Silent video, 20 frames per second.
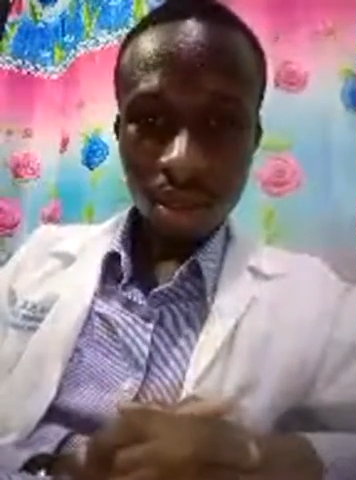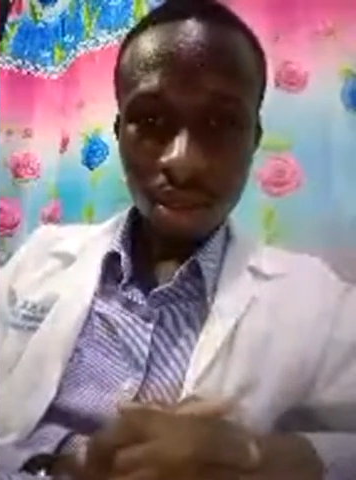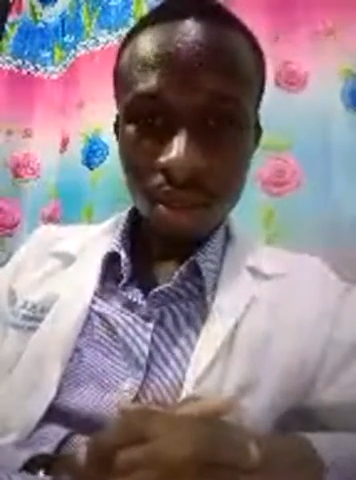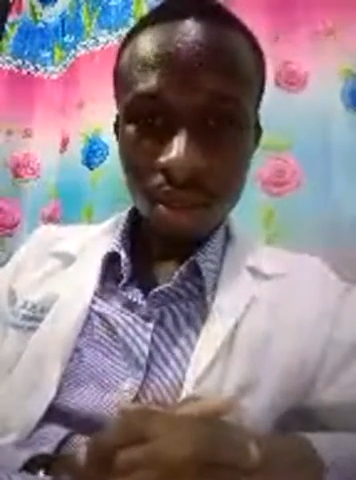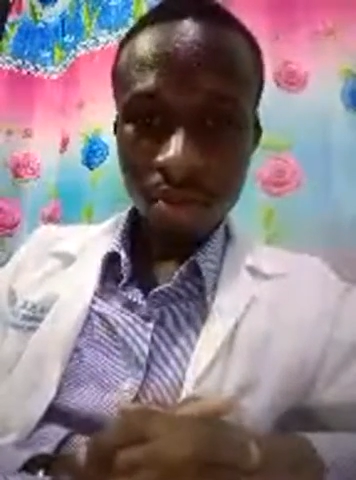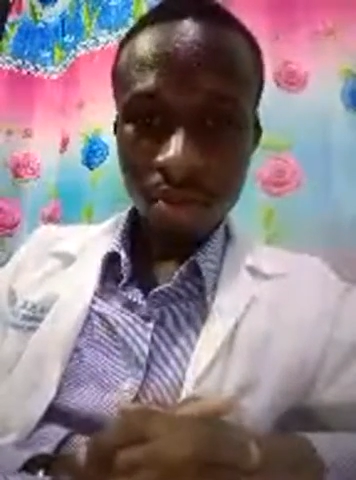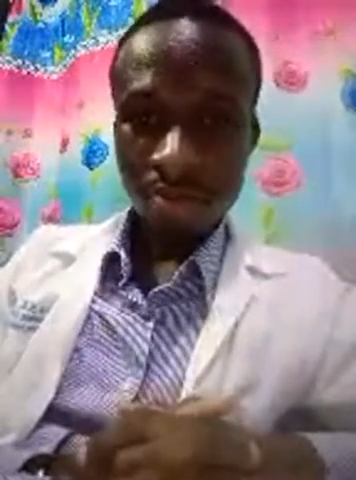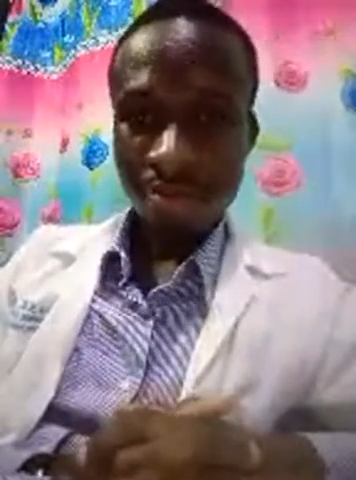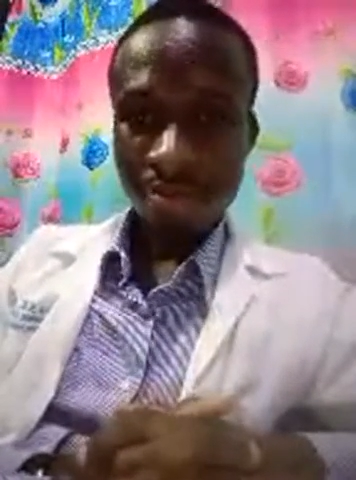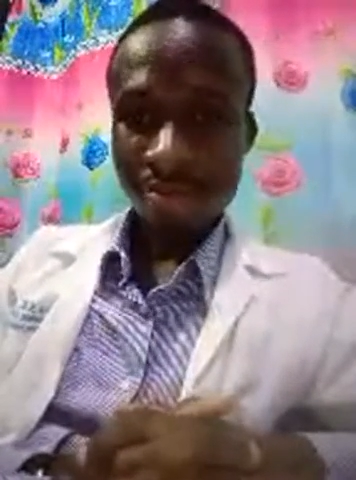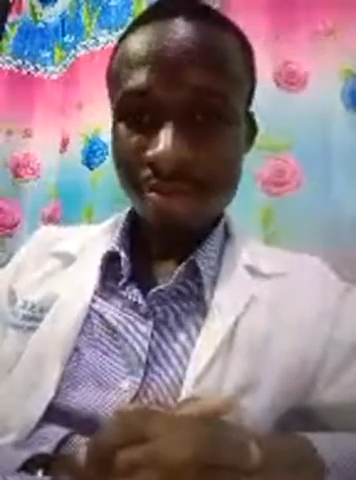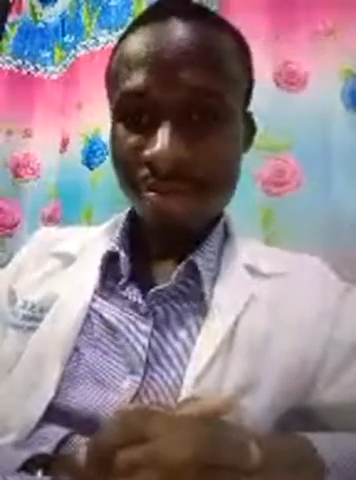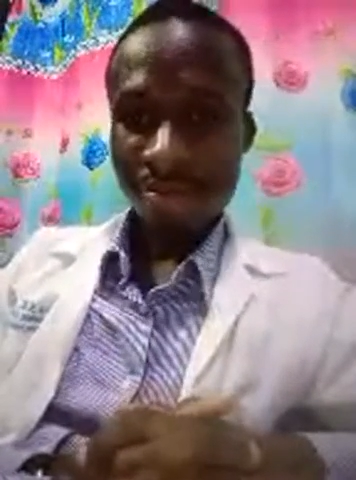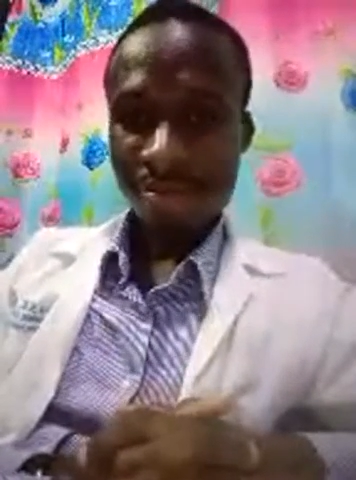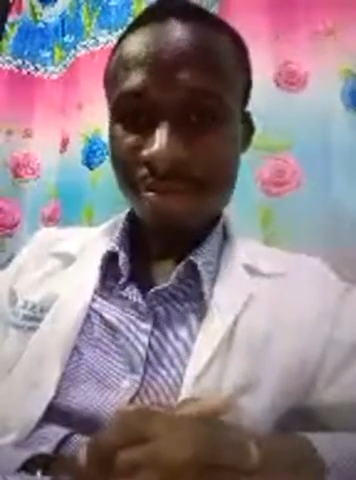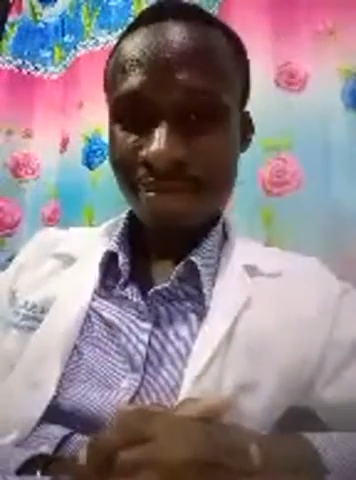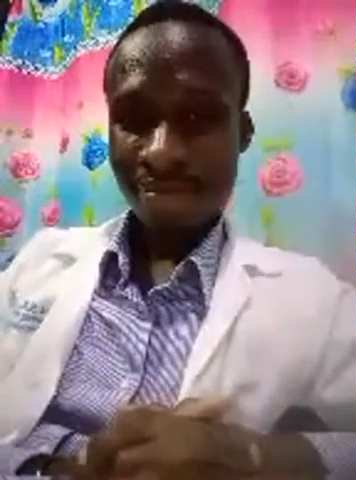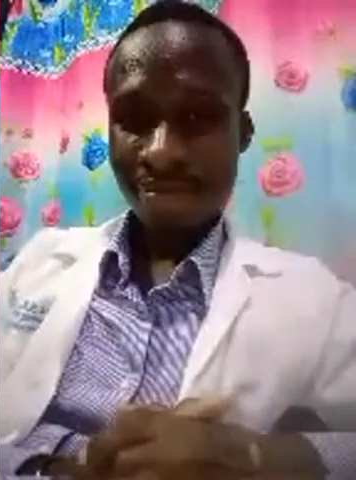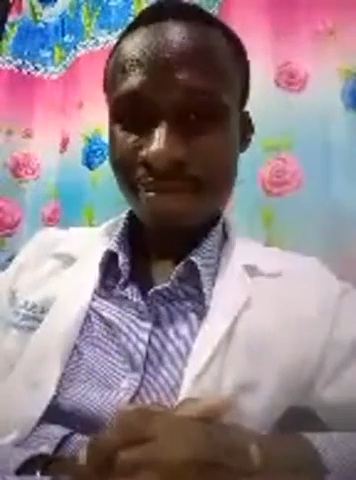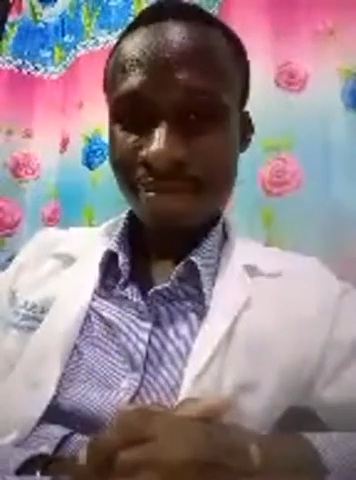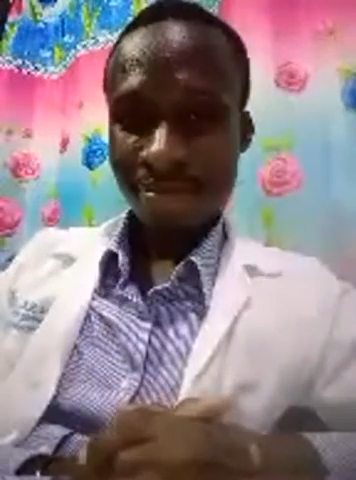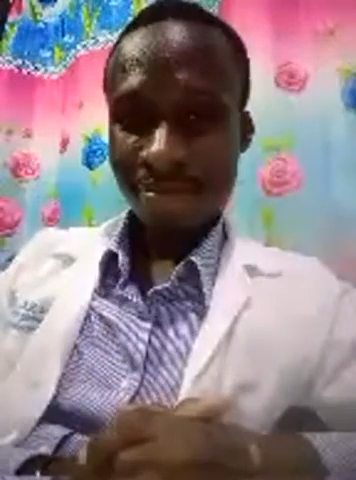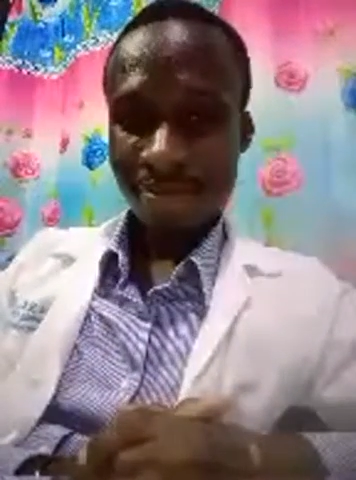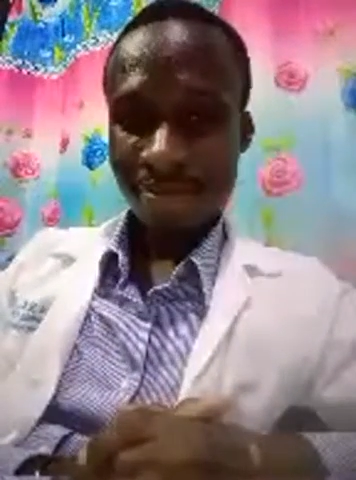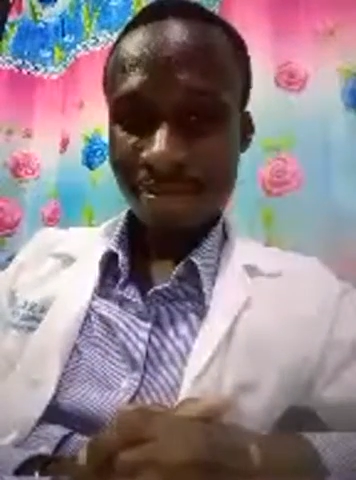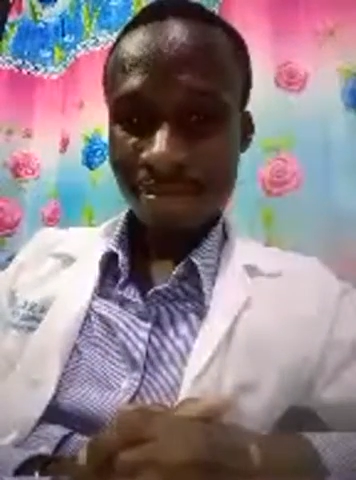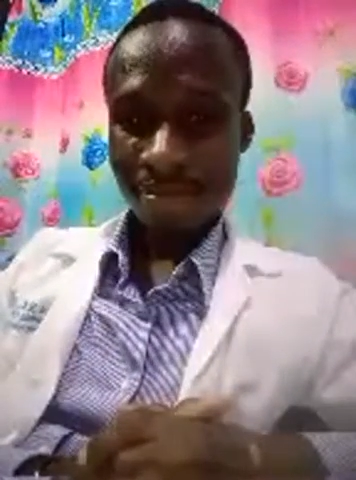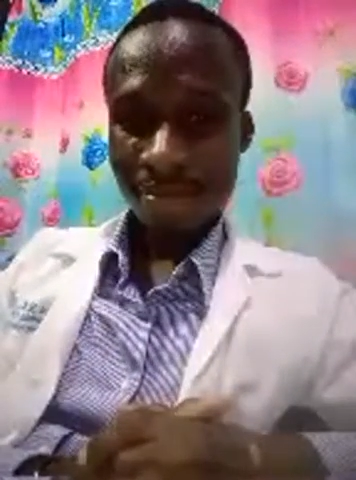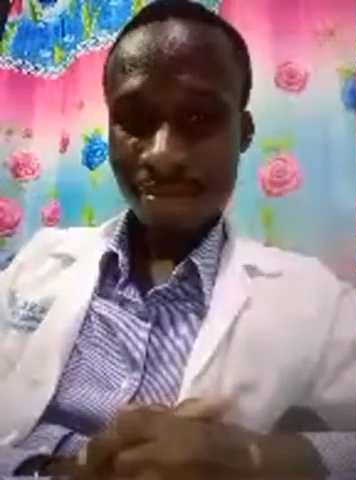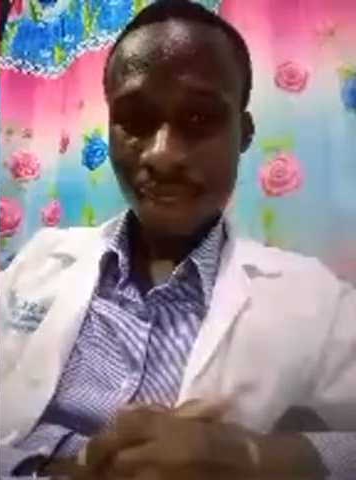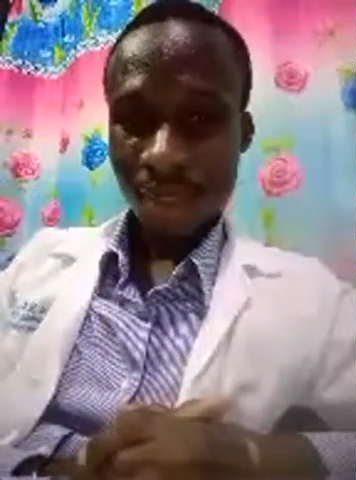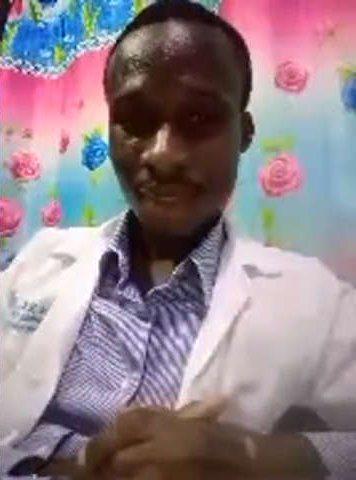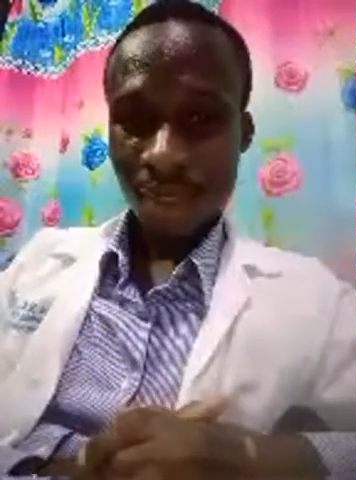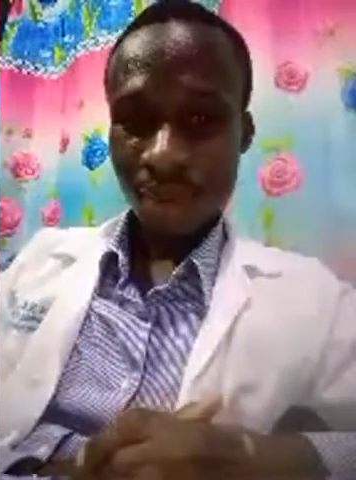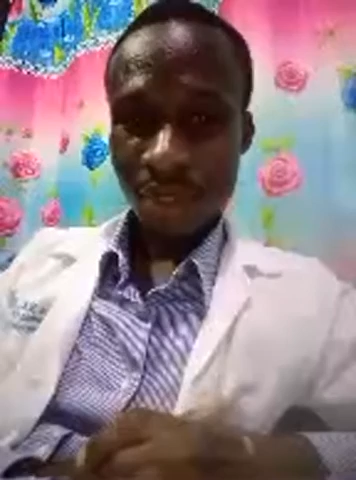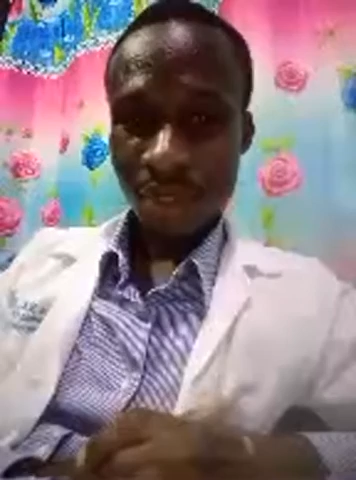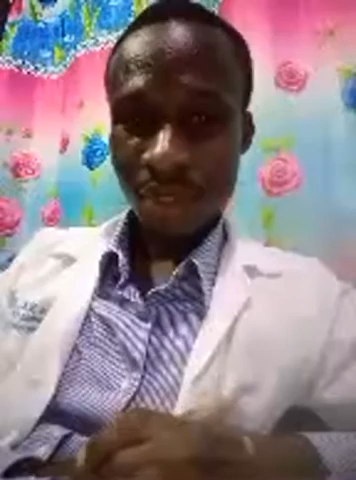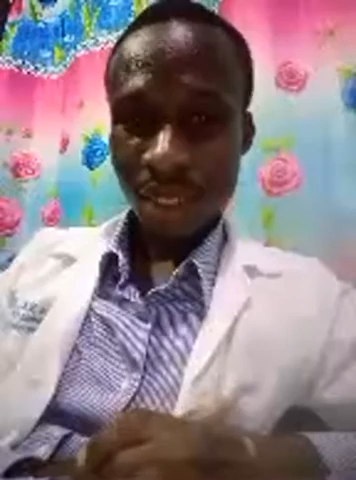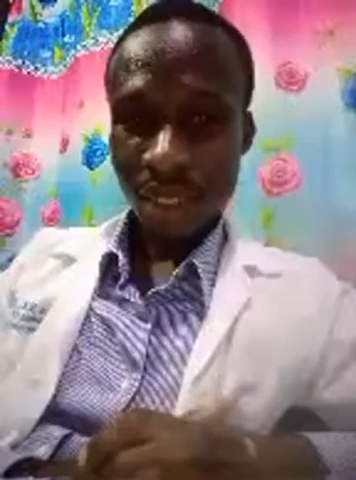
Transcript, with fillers: um, it looks